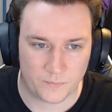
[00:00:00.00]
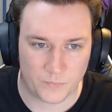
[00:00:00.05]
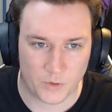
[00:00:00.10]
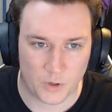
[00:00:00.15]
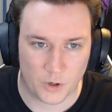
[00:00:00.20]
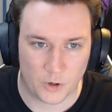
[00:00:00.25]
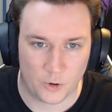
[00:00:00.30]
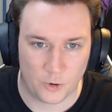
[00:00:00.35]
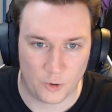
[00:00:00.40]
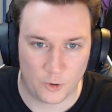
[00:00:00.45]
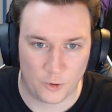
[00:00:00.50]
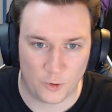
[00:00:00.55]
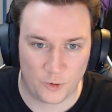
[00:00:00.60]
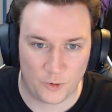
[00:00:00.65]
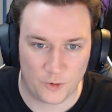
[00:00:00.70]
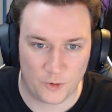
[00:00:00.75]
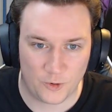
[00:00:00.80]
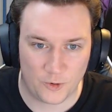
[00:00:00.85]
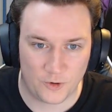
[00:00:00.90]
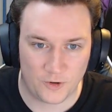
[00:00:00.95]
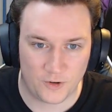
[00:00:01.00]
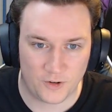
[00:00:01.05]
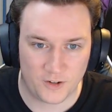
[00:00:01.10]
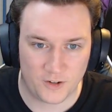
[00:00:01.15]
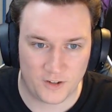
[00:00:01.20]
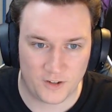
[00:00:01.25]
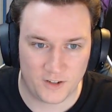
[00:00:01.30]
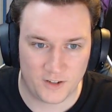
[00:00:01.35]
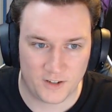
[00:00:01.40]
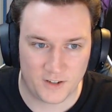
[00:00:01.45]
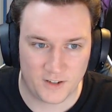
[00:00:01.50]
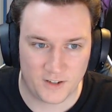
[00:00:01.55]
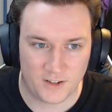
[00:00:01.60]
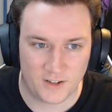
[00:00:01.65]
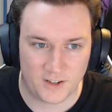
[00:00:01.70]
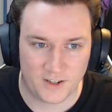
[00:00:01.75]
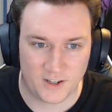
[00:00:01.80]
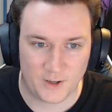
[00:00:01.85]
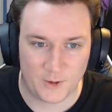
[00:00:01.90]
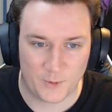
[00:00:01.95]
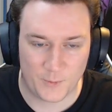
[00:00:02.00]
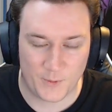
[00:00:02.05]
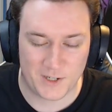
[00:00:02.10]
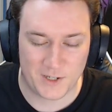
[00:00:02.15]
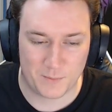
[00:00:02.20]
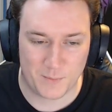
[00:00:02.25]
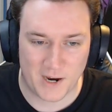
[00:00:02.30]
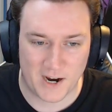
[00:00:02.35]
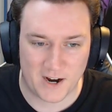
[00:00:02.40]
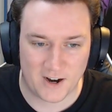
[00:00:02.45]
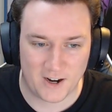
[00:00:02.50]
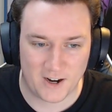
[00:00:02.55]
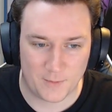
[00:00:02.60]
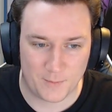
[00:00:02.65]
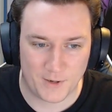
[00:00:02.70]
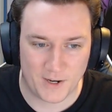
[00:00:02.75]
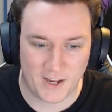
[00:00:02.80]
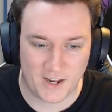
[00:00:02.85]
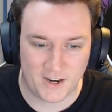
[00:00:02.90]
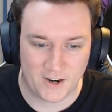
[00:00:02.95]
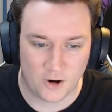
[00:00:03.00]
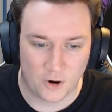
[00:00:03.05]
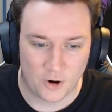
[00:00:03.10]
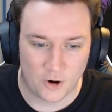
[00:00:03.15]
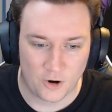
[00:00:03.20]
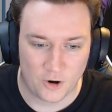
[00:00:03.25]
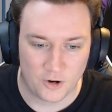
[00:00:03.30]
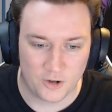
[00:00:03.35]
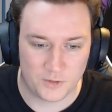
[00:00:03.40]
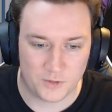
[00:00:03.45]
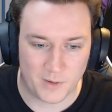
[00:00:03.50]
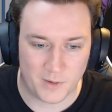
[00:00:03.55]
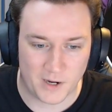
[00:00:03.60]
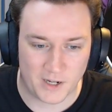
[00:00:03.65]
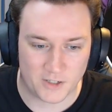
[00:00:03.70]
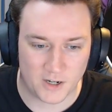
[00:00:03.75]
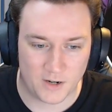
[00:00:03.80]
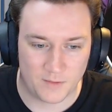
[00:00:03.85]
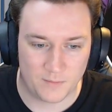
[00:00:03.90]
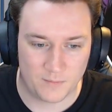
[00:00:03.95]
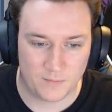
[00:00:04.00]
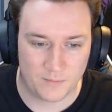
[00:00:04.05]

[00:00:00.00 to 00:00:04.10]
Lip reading: Oh. Wait, he's powering up again? Oh, it's about time.